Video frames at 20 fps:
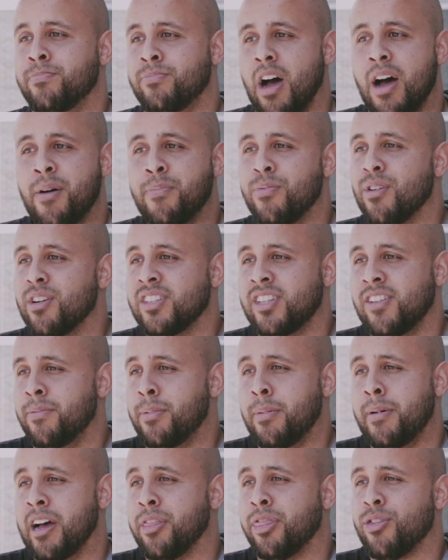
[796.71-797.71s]
upwards of
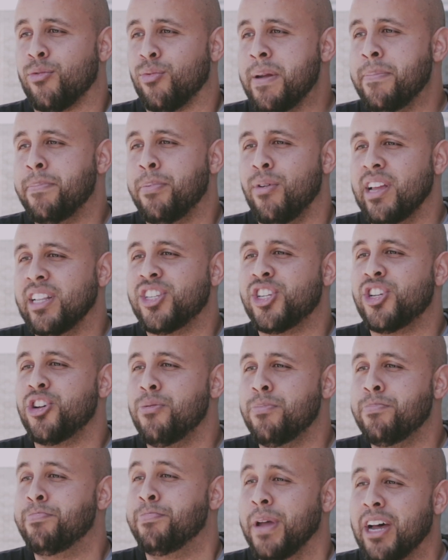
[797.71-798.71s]
about
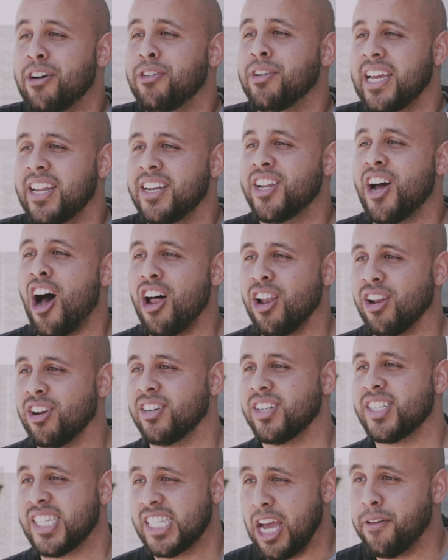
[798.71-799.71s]
$3.2
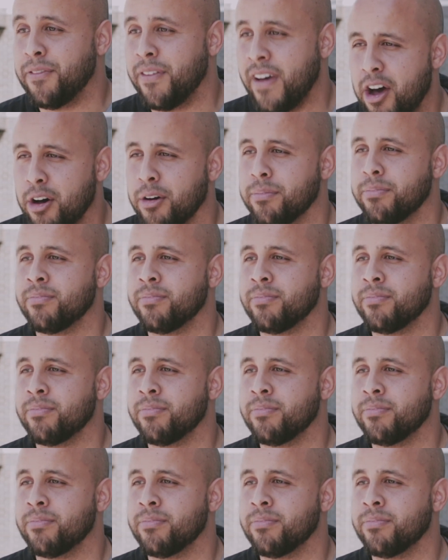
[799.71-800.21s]
billion, self-help.